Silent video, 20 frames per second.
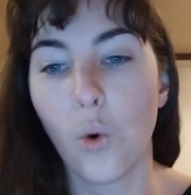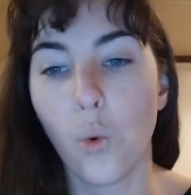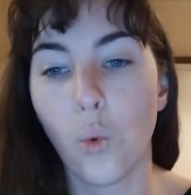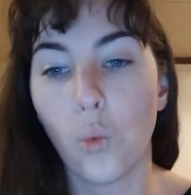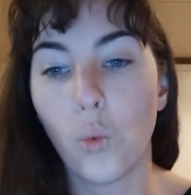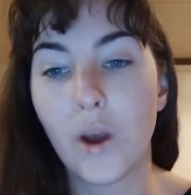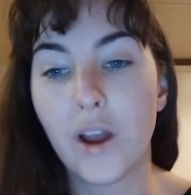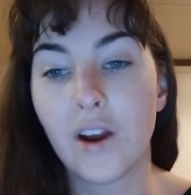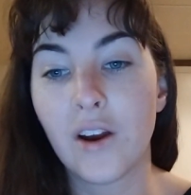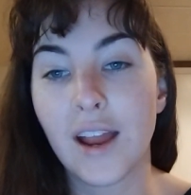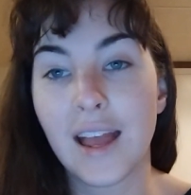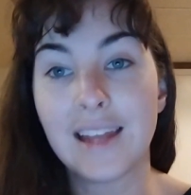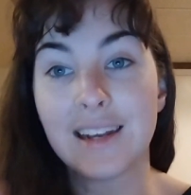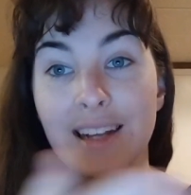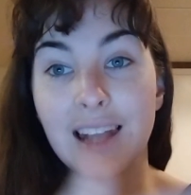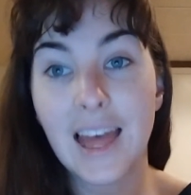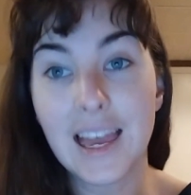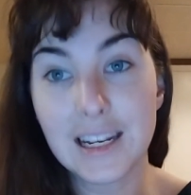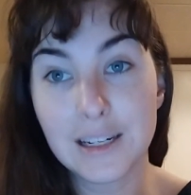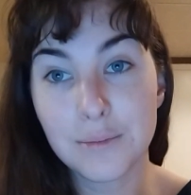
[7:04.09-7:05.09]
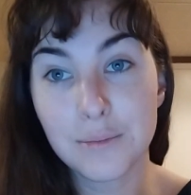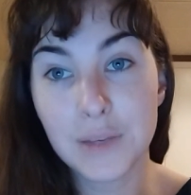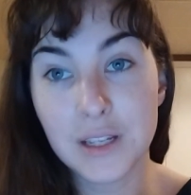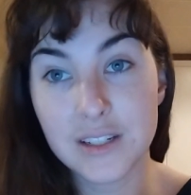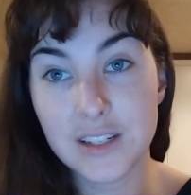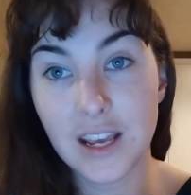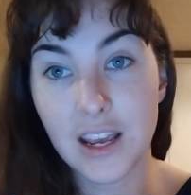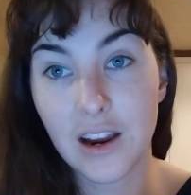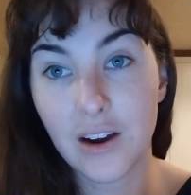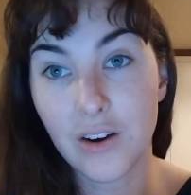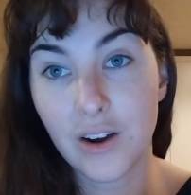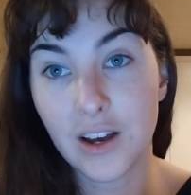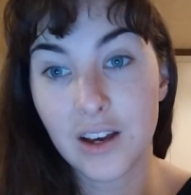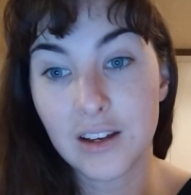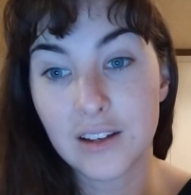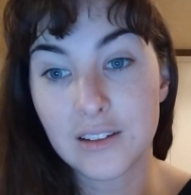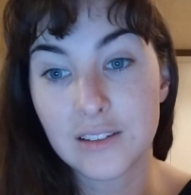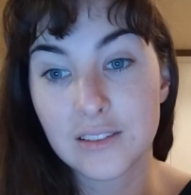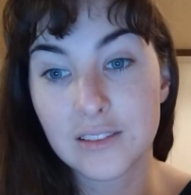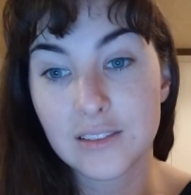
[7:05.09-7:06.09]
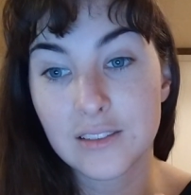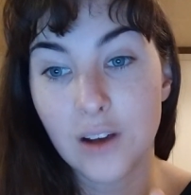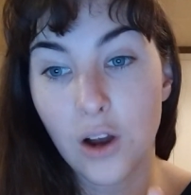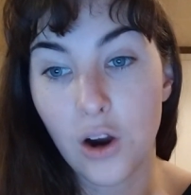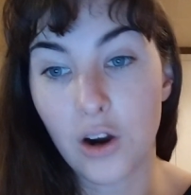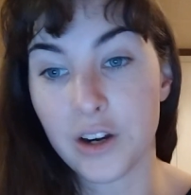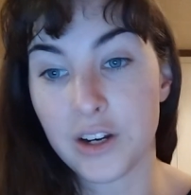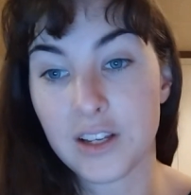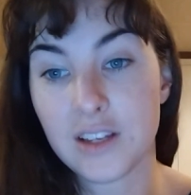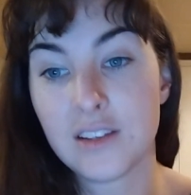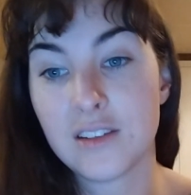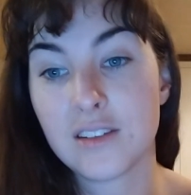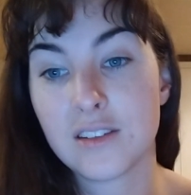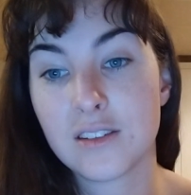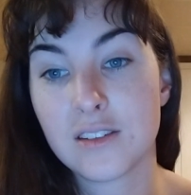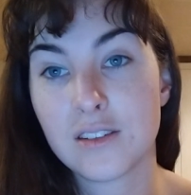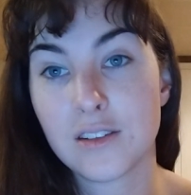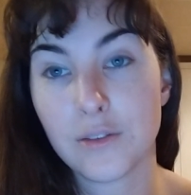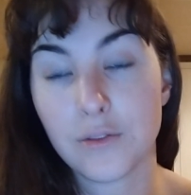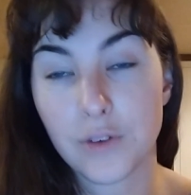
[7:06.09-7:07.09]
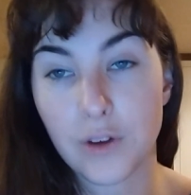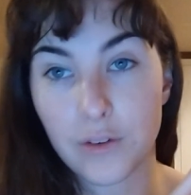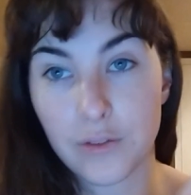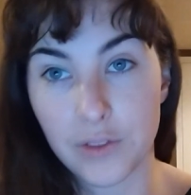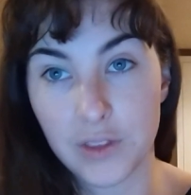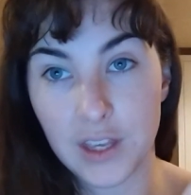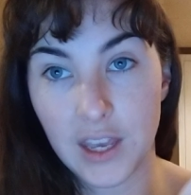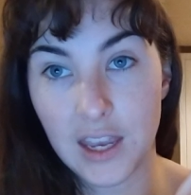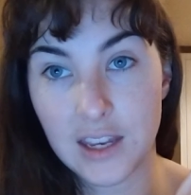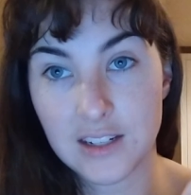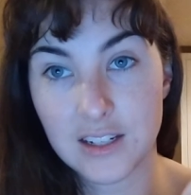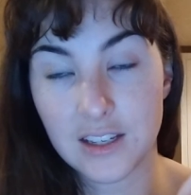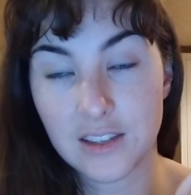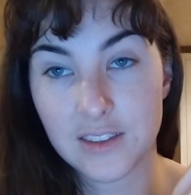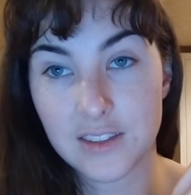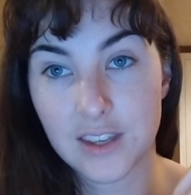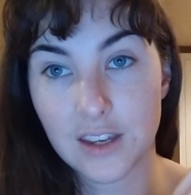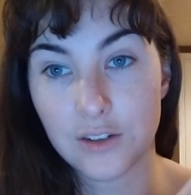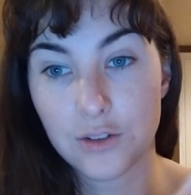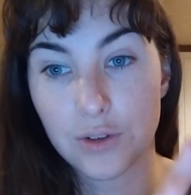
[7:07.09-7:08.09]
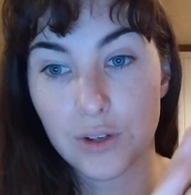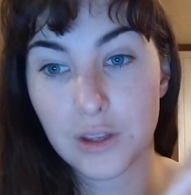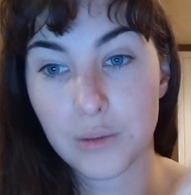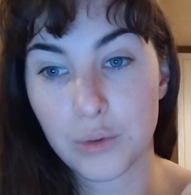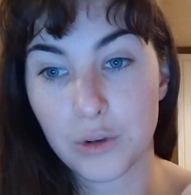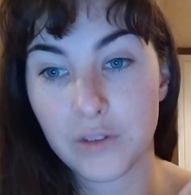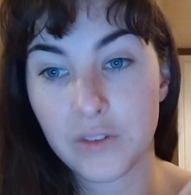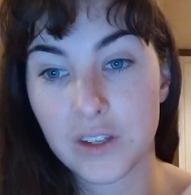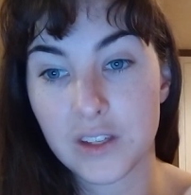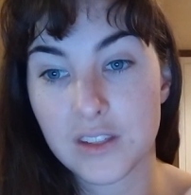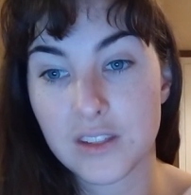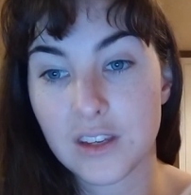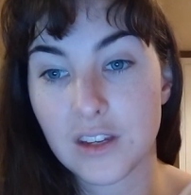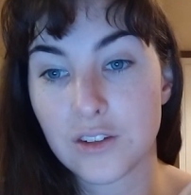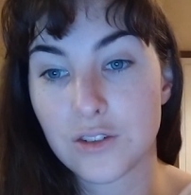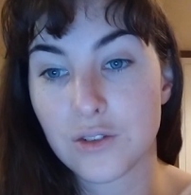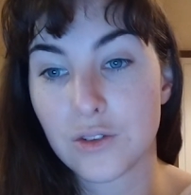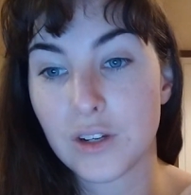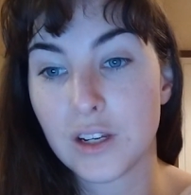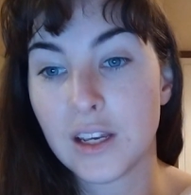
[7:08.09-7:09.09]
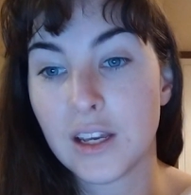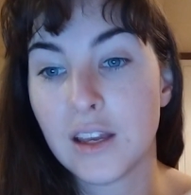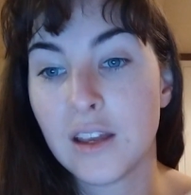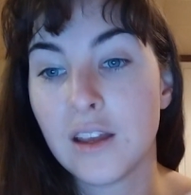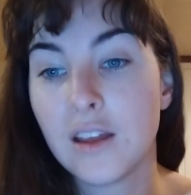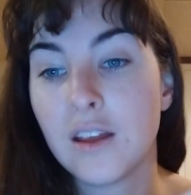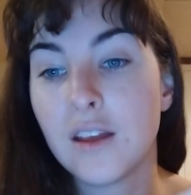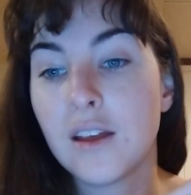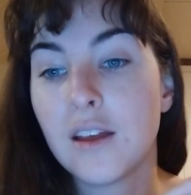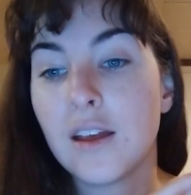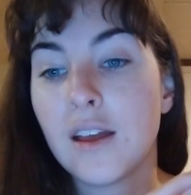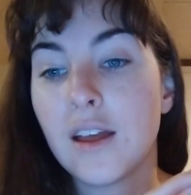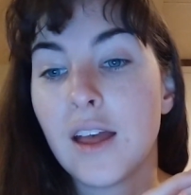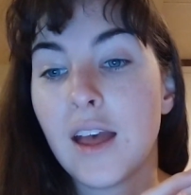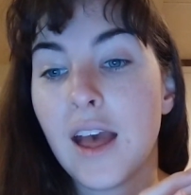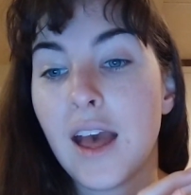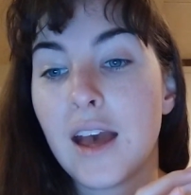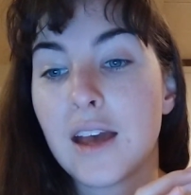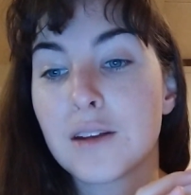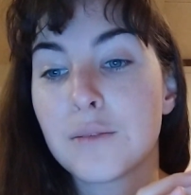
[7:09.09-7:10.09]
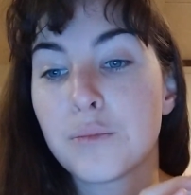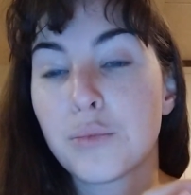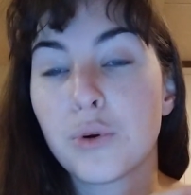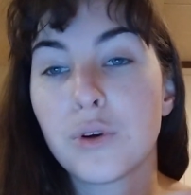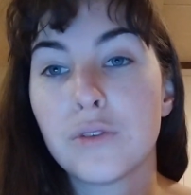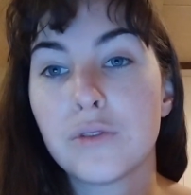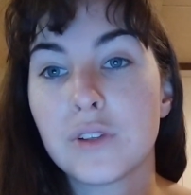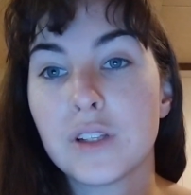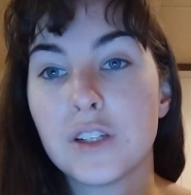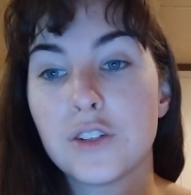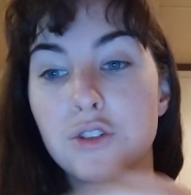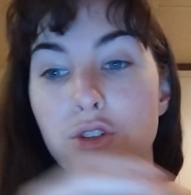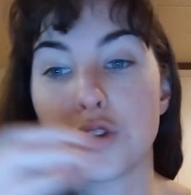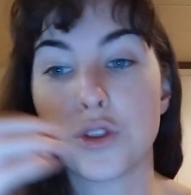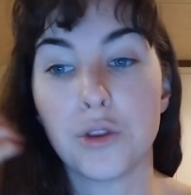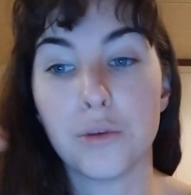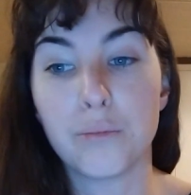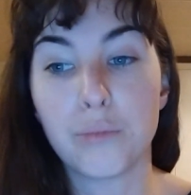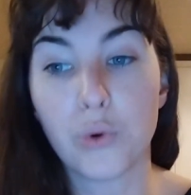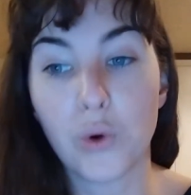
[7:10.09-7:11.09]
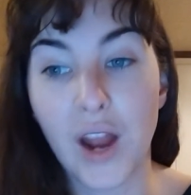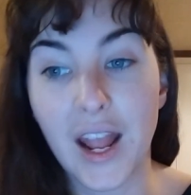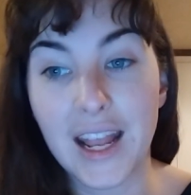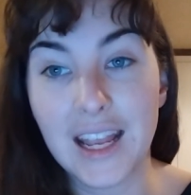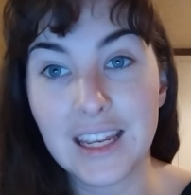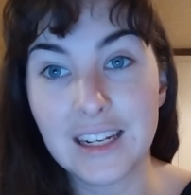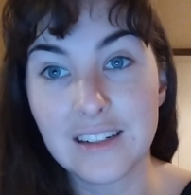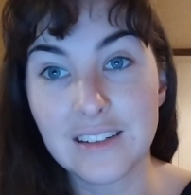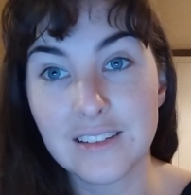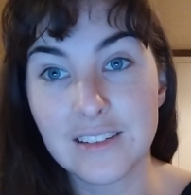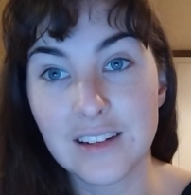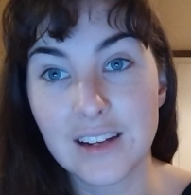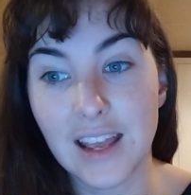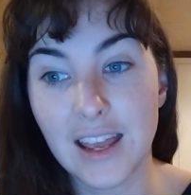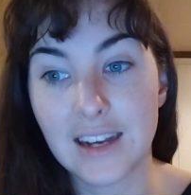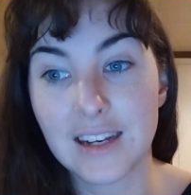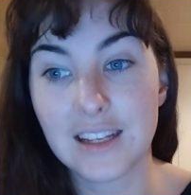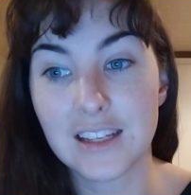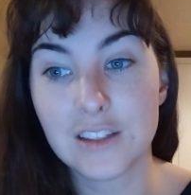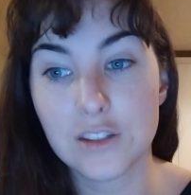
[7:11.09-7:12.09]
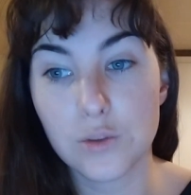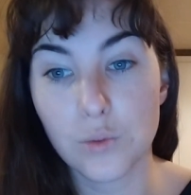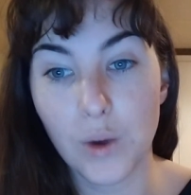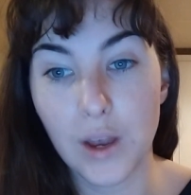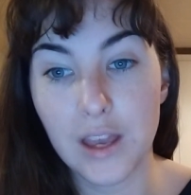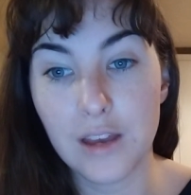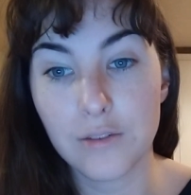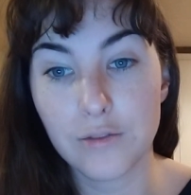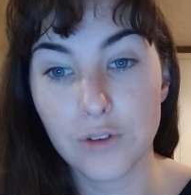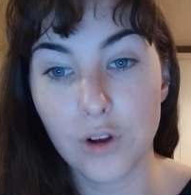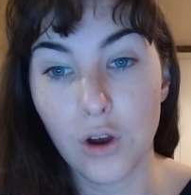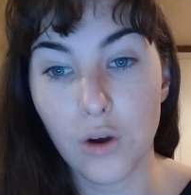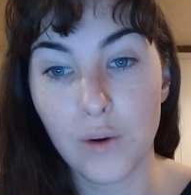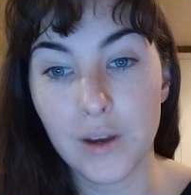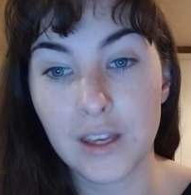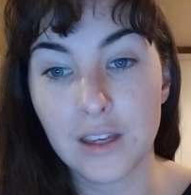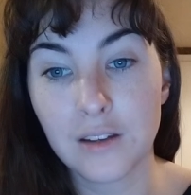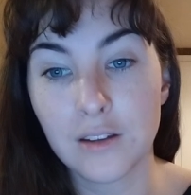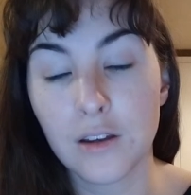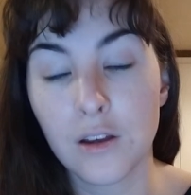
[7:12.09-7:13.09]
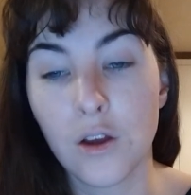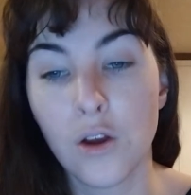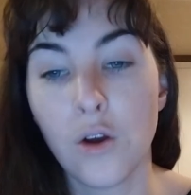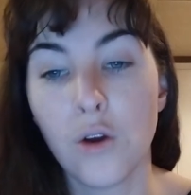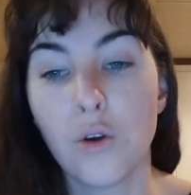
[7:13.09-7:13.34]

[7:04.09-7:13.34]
Where Enlightenment era artists of the 18th century, the previous century, had privileged the brain and its way of knowing,